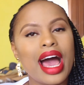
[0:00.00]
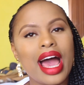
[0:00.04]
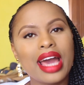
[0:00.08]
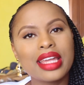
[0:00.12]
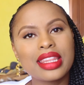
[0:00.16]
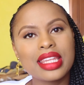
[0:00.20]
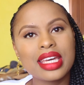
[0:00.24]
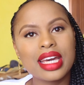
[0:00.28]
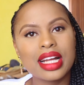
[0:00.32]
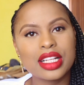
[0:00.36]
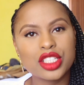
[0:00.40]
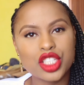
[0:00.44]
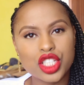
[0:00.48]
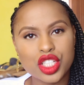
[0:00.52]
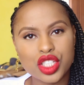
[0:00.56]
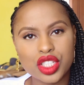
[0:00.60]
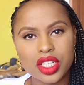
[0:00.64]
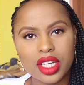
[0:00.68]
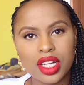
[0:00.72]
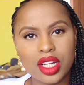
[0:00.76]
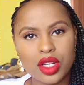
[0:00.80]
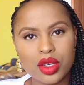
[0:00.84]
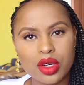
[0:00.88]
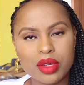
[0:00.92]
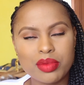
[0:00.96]
I think I'll just
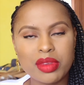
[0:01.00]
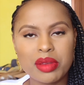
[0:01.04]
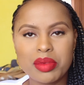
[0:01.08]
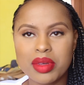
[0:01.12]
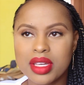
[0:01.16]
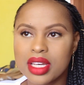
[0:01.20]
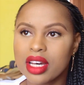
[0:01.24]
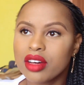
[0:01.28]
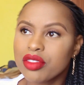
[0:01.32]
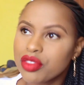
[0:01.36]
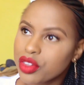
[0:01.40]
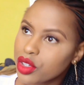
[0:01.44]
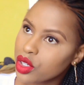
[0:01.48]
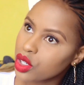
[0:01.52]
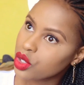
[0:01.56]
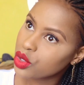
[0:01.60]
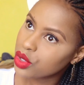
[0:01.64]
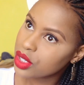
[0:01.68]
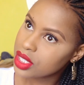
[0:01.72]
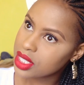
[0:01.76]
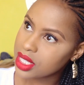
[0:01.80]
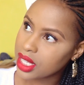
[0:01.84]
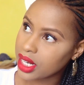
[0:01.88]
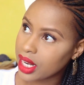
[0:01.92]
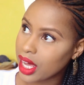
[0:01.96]
show you maybe a few
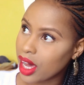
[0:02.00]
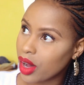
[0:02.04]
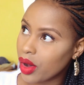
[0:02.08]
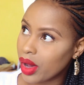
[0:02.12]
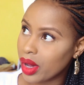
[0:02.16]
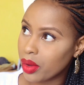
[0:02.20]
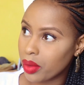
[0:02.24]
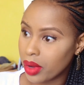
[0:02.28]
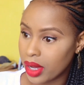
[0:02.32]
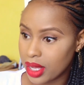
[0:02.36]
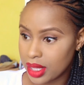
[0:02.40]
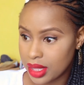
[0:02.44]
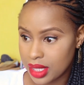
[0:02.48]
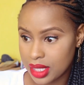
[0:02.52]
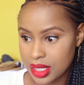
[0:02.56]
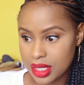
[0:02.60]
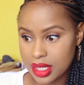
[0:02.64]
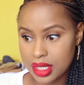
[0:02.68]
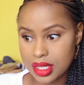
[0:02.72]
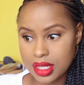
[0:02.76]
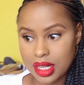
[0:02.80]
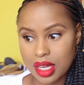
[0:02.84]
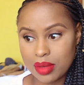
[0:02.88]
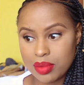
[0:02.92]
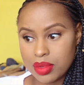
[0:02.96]
looks and how I wear
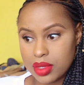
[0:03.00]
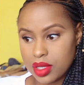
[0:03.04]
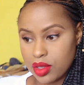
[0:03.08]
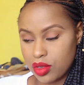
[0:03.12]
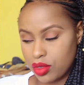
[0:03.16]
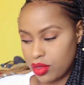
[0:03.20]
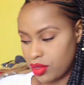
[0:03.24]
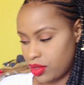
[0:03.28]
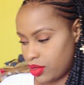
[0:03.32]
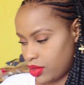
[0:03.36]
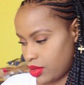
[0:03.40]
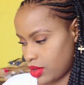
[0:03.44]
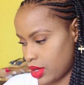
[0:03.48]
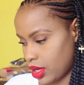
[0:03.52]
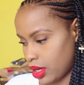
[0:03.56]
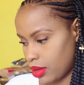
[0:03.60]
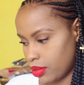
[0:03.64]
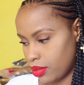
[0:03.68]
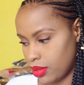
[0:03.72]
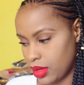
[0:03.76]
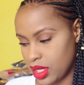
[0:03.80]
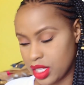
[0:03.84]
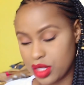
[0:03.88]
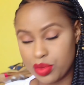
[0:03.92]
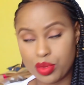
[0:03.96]
these types of these
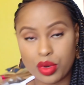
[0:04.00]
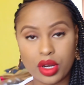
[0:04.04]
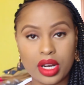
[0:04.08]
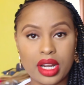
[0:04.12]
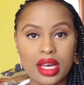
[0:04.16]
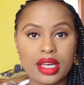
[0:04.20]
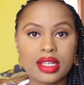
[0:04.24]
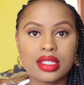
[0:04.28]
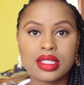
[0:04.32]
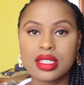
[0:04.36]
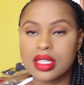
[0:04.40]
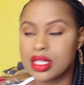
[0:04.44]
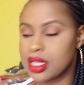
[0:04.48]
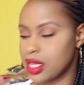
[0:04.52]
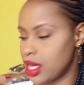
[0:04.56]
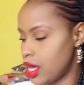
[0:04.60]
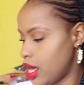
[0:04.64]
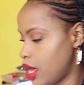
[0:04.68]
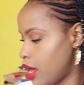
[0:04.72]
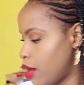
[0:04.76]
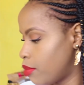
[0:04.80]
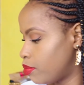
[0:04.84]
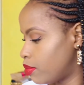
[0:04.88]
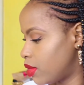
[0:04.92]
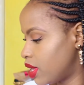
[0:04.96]
products.
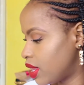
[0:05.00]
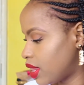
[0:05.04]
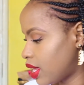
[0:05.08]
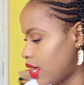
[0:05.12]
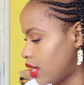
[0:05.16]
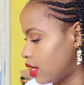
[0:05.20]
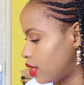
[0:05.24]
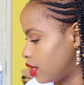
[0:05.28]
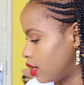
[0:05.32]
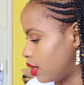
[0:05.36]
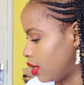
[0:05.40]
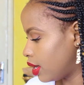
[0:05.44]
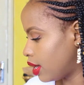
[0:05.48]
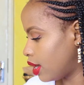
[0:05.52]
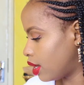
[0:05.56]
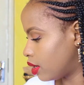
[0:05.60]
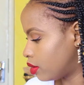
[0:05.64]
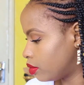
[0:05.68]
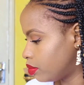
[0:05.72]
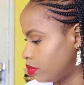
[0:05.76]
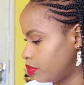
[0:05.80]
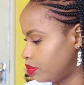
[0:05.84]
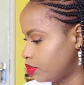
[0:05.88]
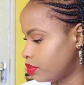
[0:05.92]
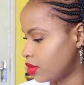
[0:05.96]
But then yeah,
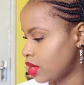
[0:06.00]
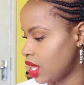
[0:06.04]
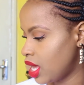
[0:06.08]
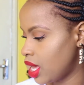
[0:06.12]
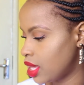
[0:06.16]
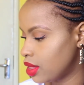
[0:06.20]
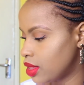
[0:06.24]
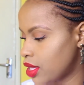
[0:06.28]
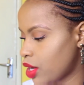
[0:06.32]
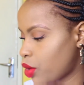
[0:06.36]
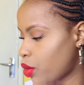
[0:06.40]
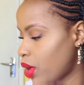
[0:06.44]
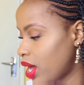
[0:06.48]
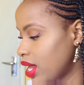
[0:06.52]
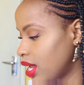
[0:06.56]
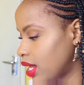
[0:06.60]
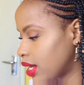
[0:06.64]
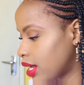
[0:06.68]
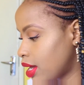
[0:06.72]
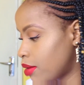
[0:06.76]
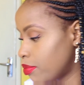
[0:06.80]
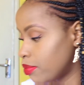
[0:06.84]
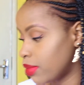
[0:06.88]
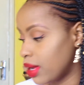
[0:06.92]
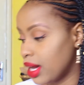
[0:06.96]
they're quite a
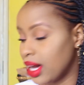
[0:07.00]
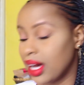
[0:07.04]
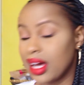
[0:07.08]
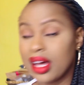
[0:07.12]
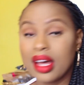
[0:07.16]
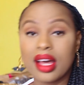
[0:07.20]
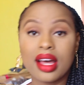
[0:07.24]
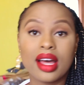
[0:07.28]
number.